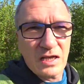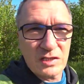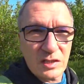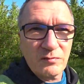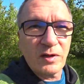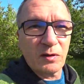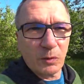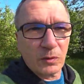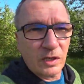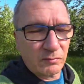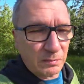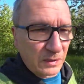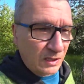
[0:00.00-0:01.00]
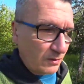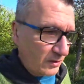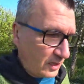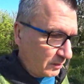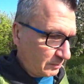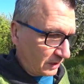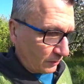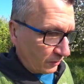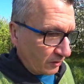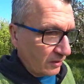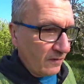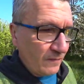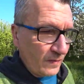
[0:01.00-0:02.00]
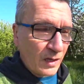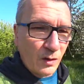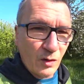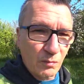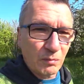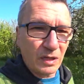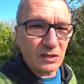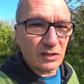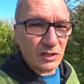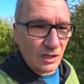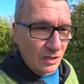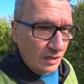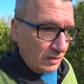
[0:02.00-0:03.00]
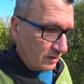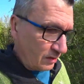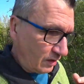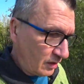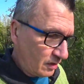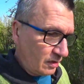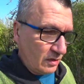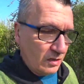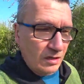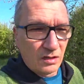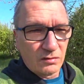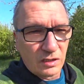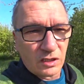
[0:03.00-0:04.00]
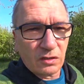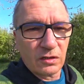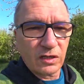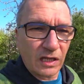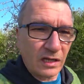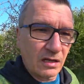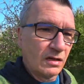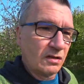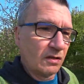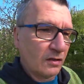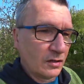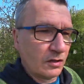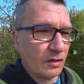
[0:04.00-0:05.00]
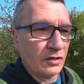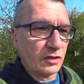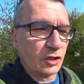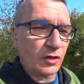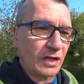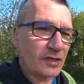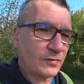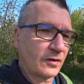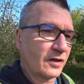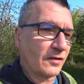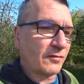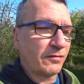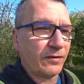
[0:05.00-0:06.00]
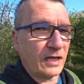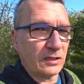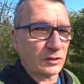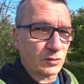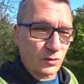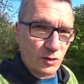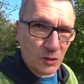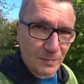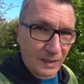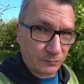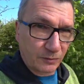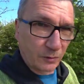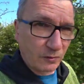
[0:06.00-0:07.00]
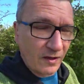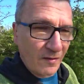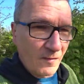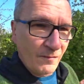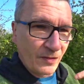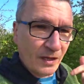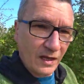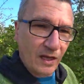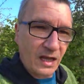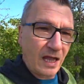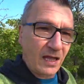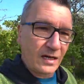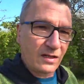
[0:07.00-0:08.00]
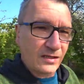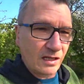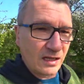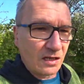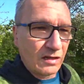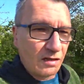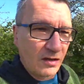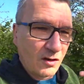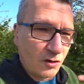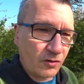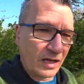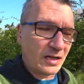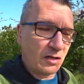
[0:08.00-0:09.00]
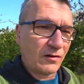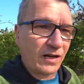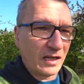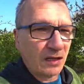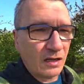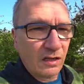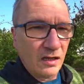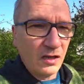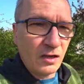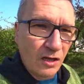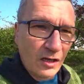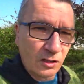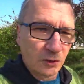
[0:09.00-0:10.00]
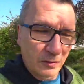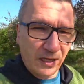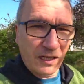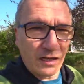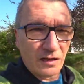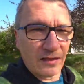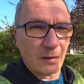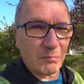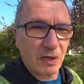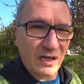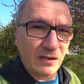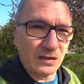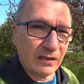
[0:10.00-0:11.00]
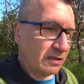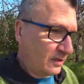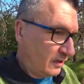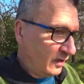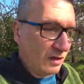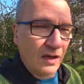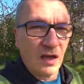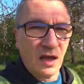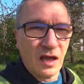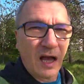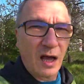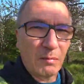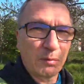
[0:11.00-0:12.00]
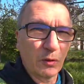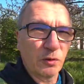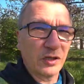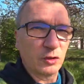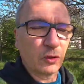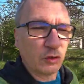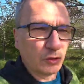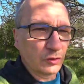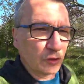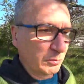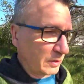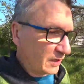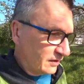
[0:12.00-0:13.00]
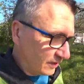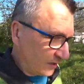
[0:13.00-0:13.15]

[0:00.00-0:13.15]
As if I would have been on the Camino. Means recording transferring the files to the smartphone, editing, rendering, creating thumbnail, uploading to YouTube.